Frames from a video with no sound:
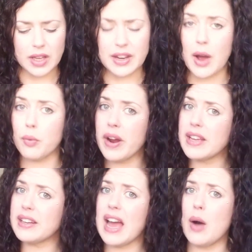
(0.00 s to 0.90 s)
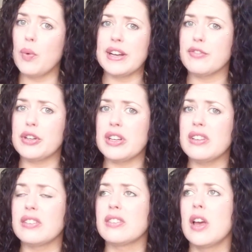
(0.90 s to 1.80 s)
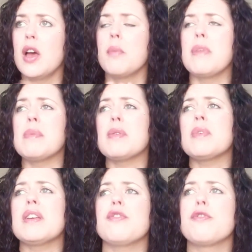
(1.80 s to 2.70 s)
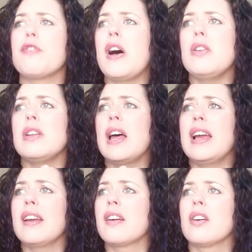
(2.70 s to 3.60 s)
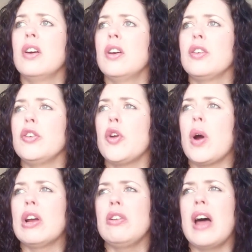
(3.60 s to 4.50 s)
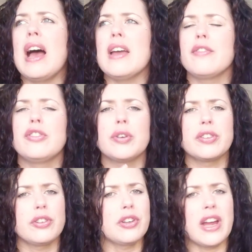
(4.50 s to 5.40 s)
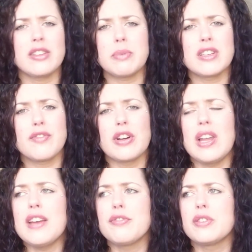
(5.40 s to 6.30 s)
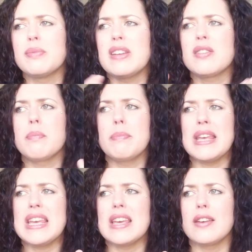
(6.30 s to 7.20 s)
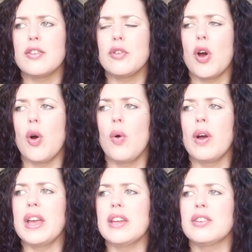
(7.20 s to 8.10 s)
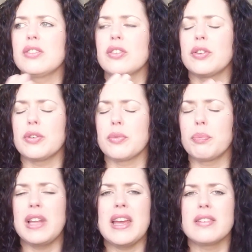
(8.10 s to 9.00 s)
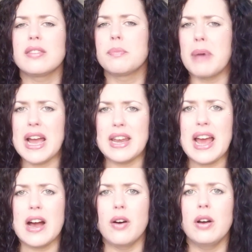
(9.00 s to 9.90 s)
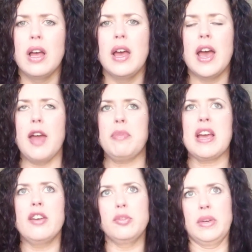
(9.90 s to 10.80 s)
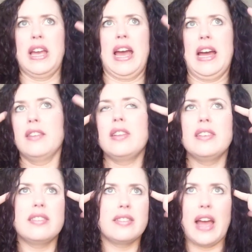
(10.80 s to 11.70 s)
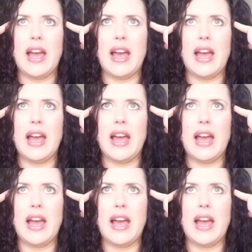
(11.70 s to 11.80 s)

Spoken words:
Now, right now, whatever it is, maybe we felt like, our lives or a certain aspect of our life was meant to be, in a certain place by now. And because we had this